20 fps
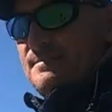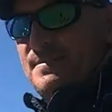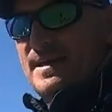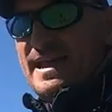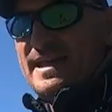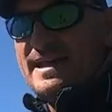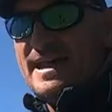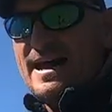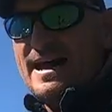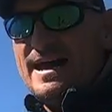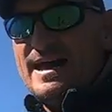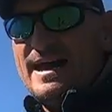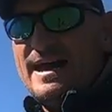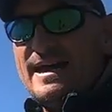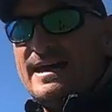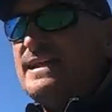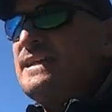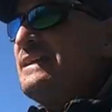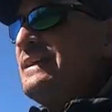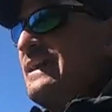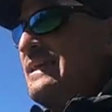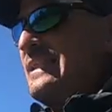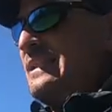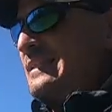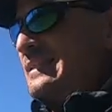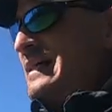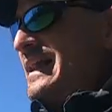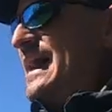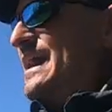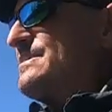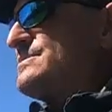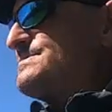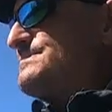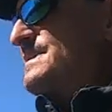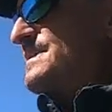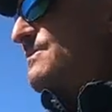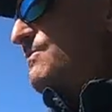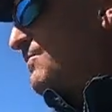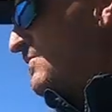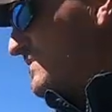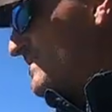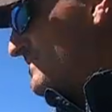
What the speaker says: that bait high and allows me to